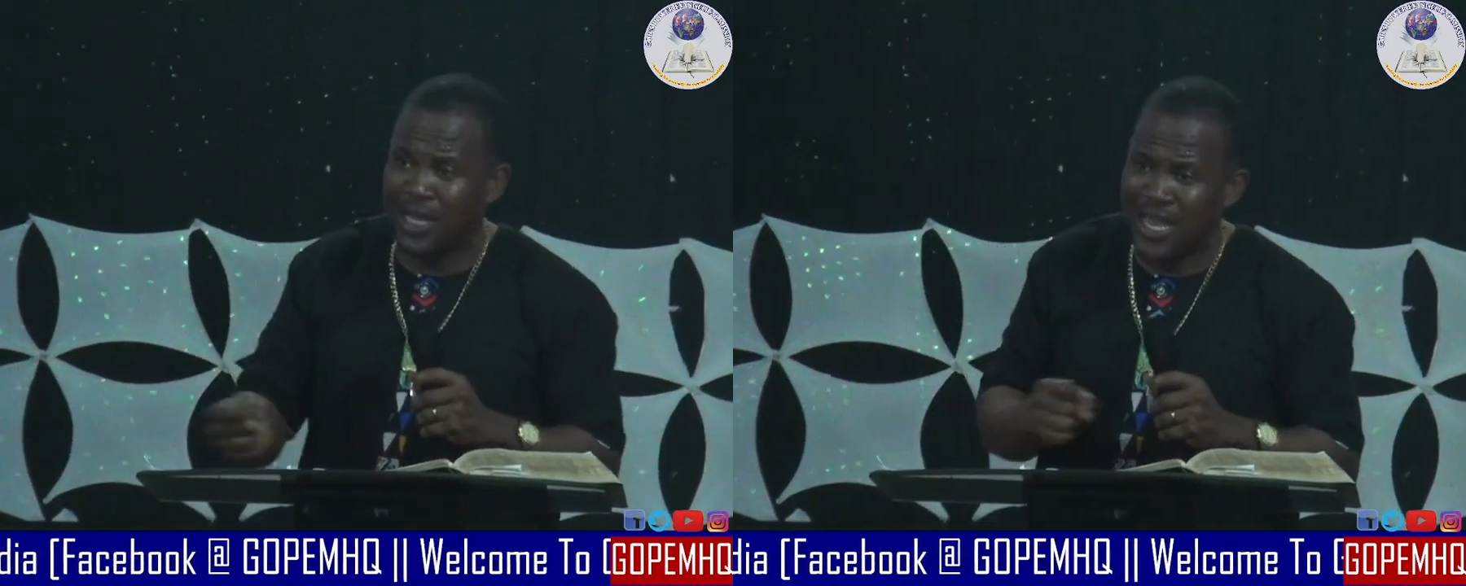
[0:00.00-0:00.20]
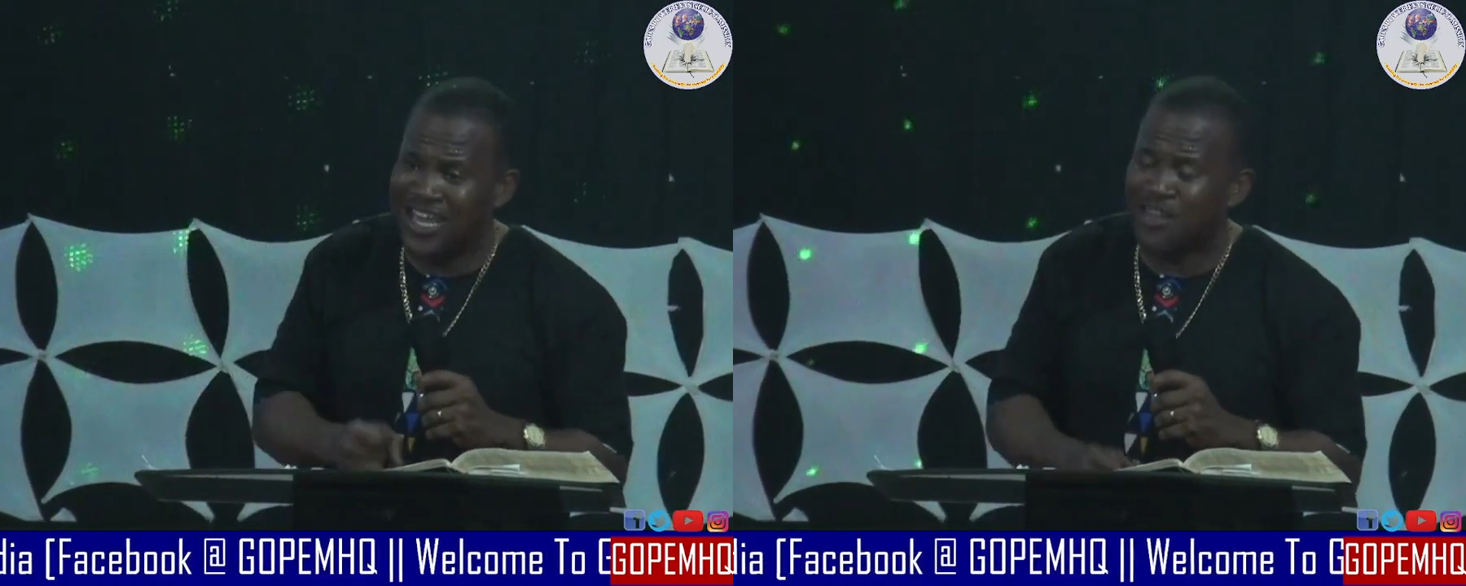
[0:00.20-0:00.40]

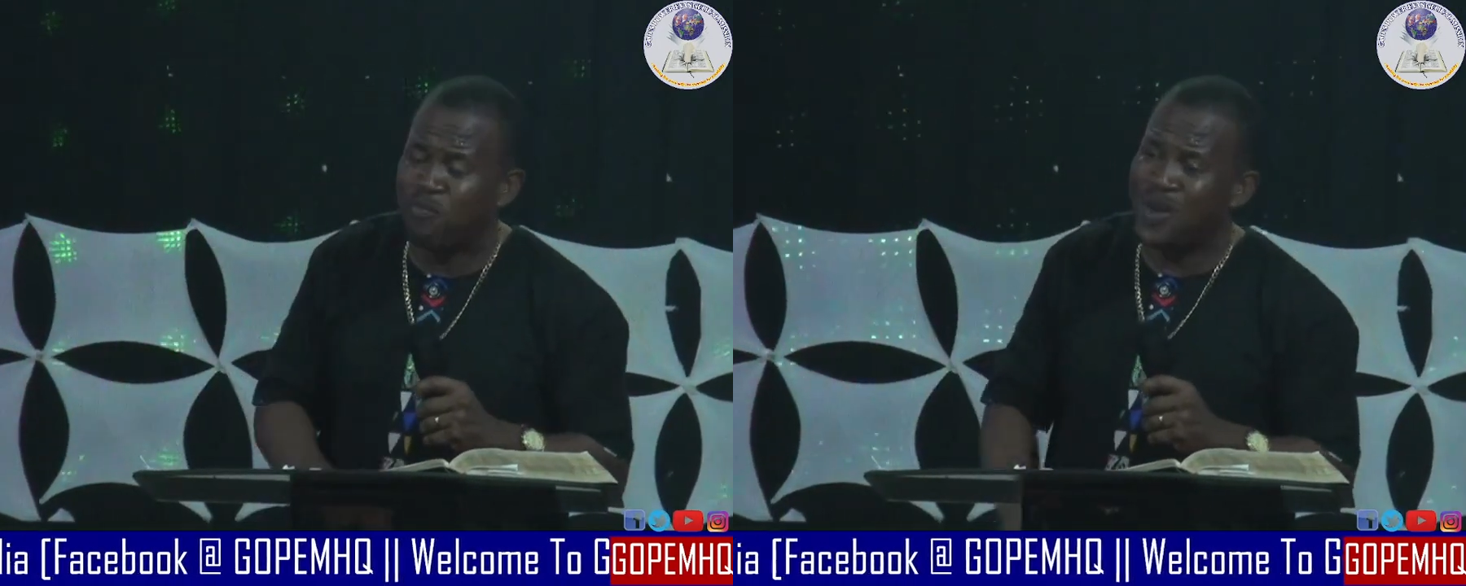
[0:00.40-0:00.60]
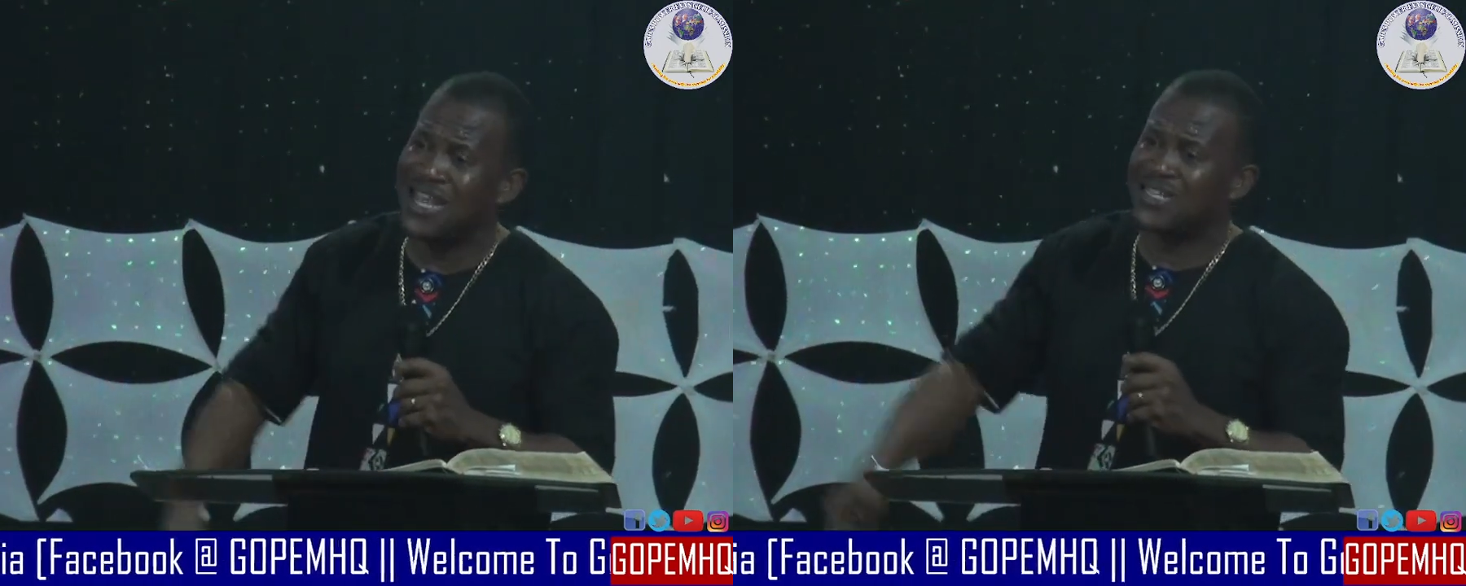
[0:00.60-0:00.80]
is
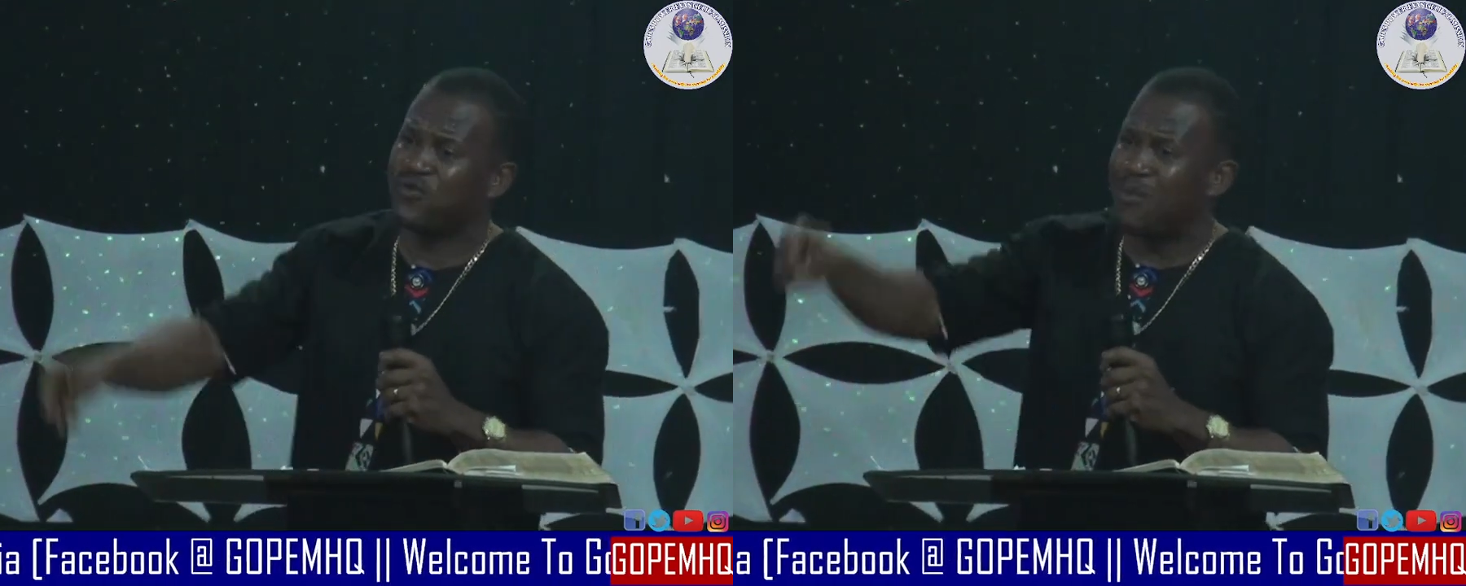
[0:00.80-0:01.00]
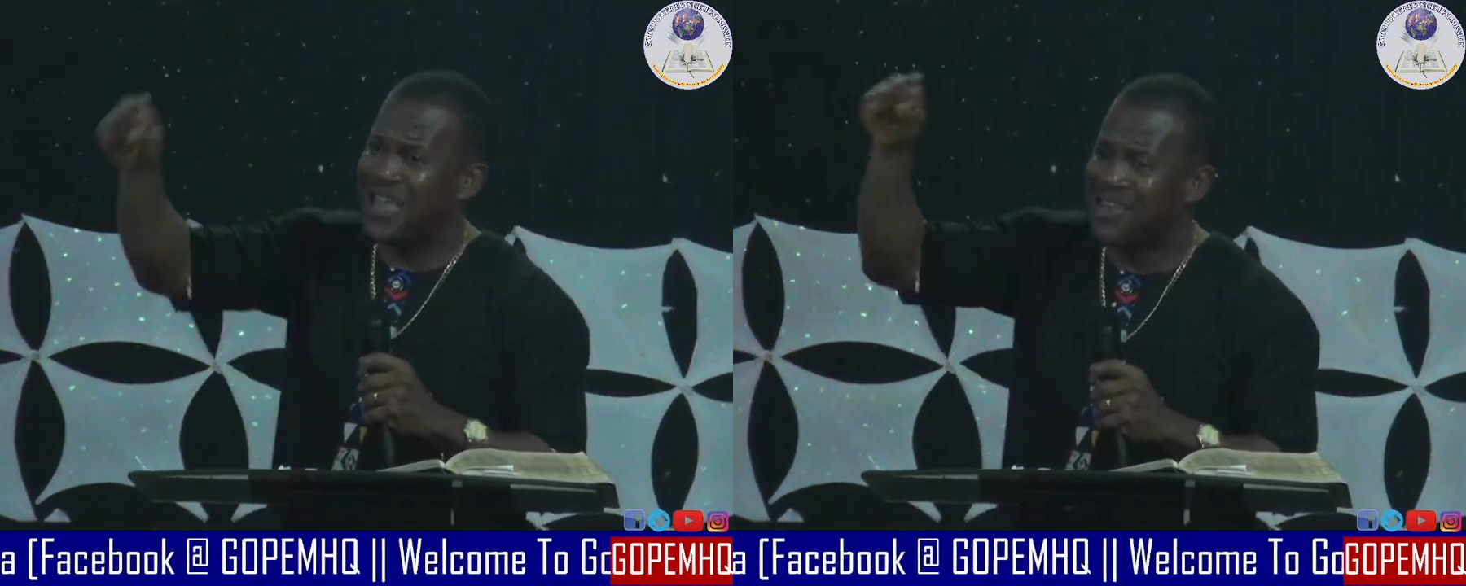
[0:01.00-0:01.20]
blessed
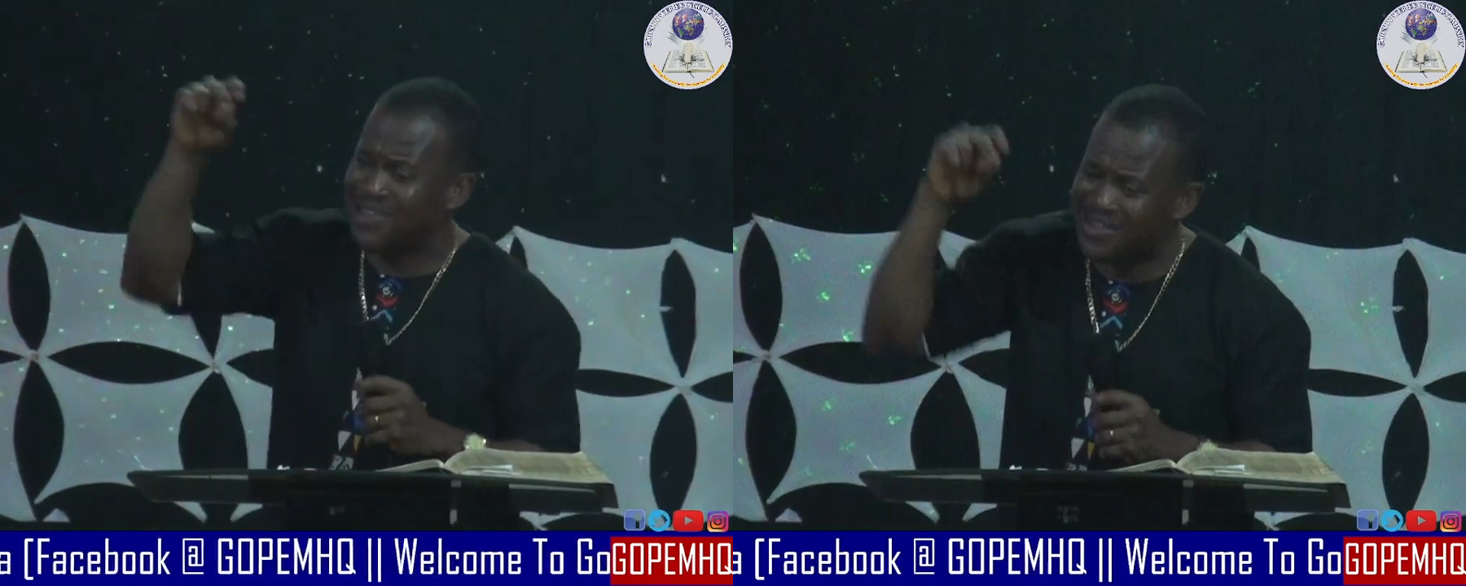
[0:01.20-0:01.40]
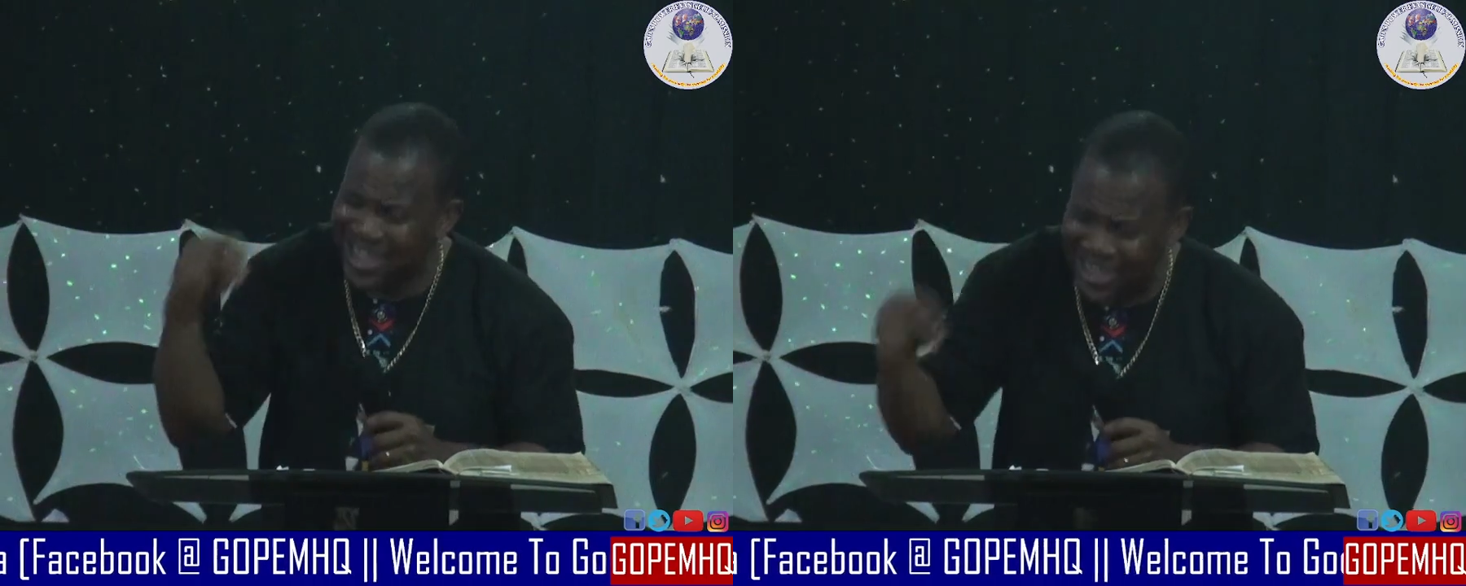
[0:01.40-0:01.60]
for my
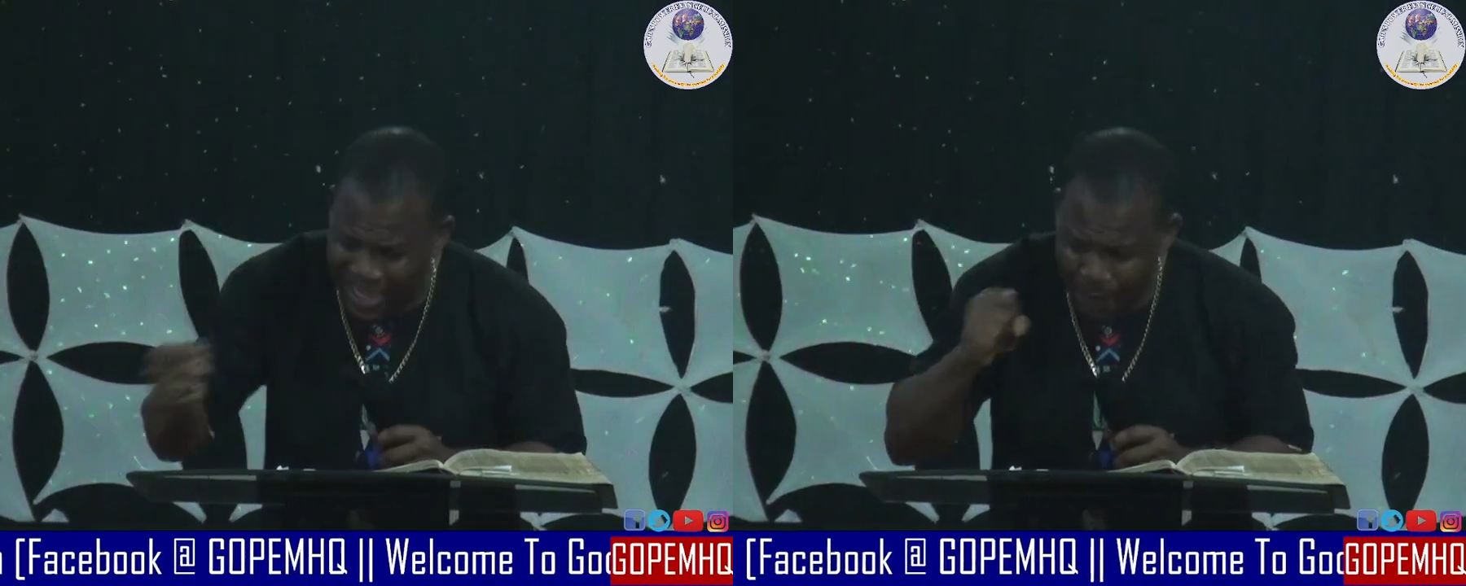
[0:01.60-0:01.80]
sake.